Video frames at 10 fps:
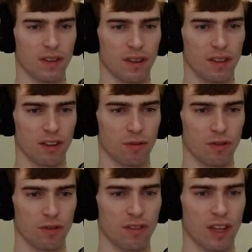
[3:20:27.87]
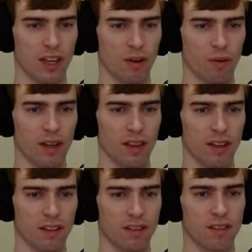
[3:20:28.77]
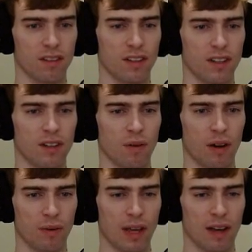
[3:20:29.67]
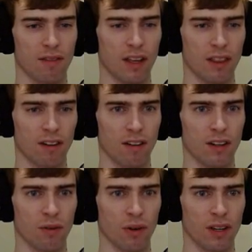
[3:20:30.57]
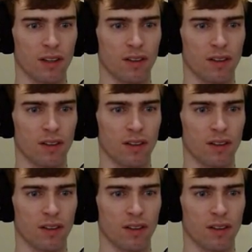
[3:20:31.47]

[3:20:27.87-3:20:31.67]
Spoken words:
Unless we just take away this. Why do we have that there anyway?